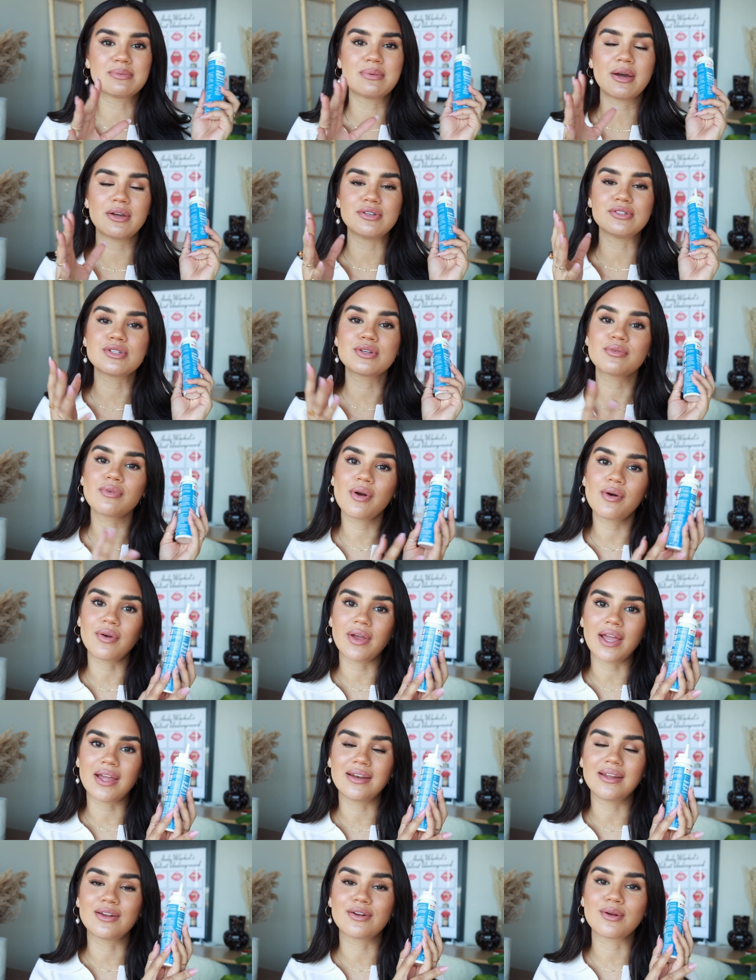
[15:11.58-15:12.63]
about using
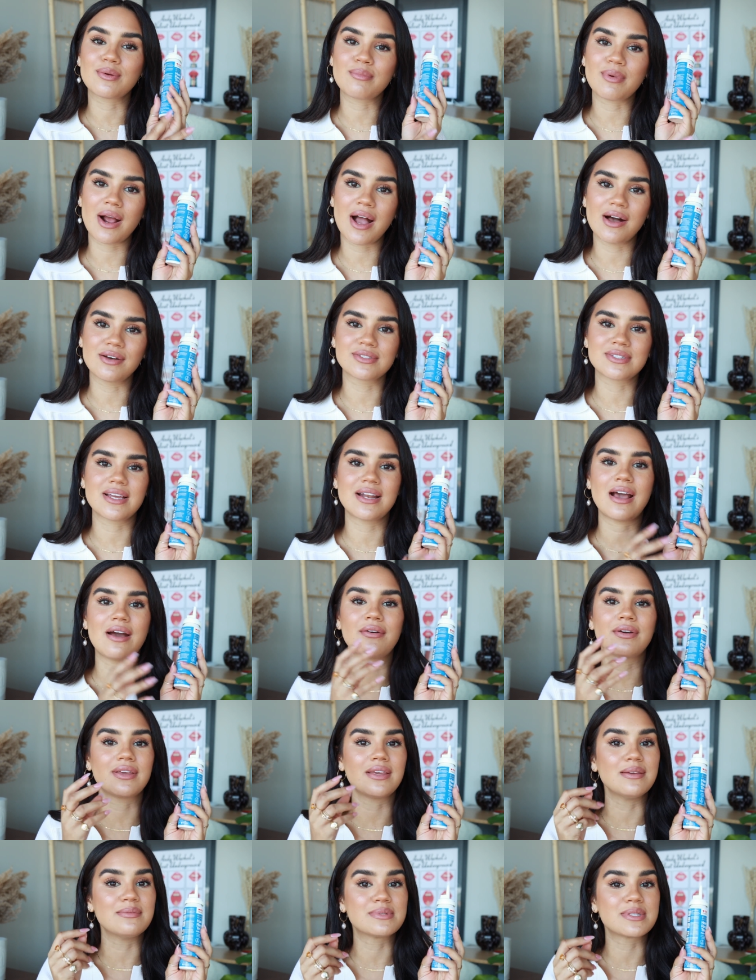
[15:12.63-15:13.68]
Rogaine in her brows and how
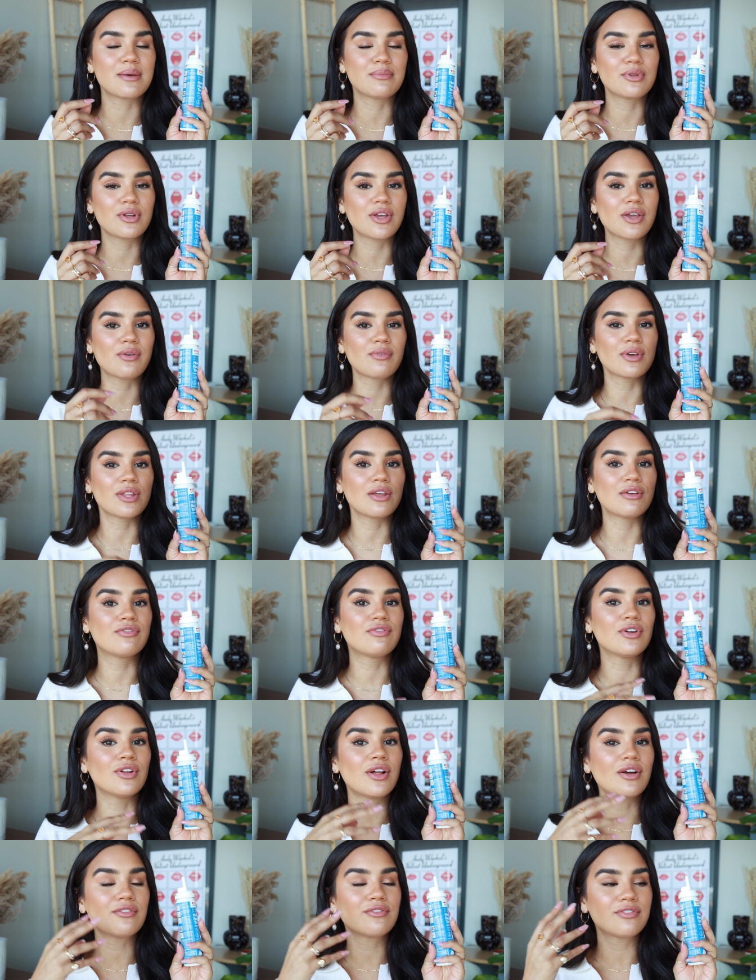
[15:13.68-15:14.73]
it keeps them looking really
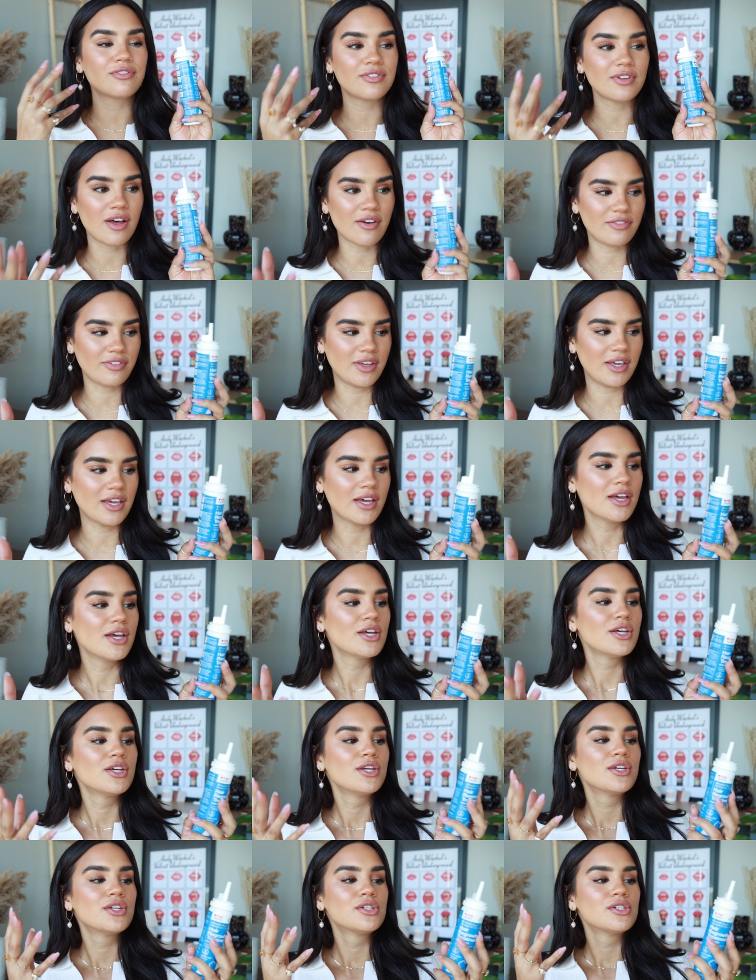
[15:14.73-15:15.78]
full and fluffy.
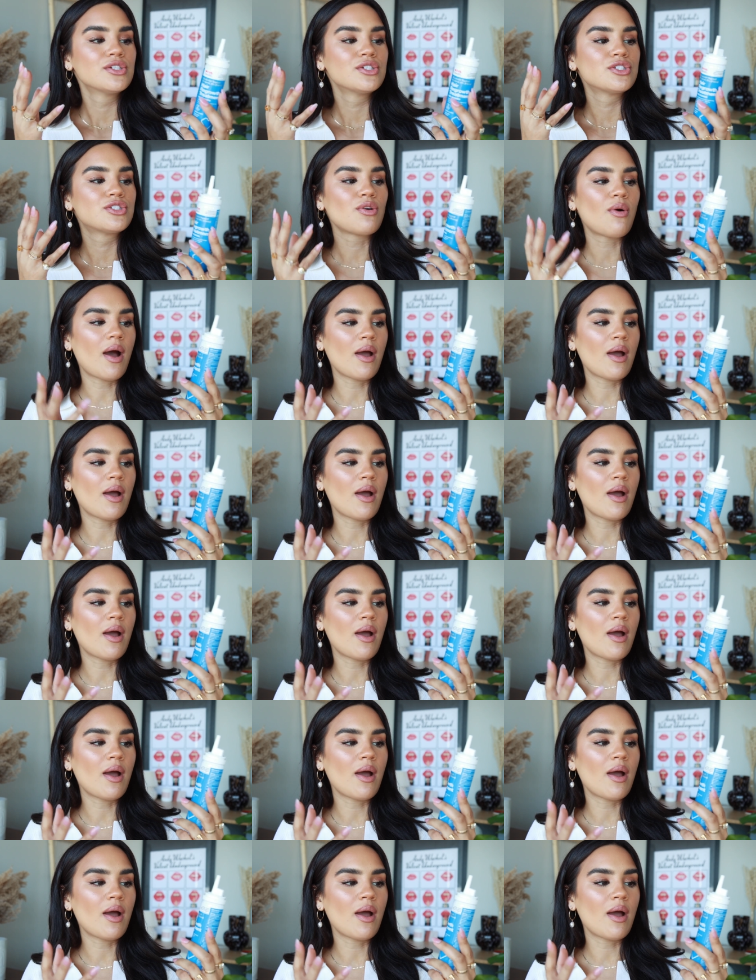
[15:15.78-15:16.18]
So